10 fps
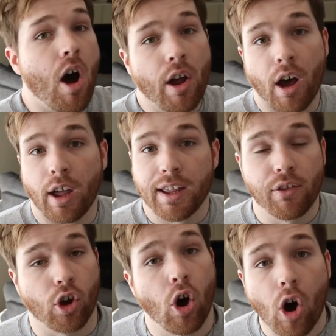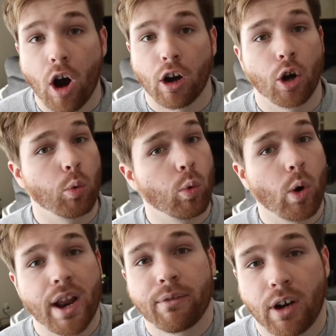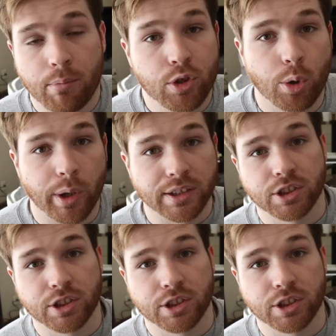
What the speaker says: in the car or whatever I'm doing.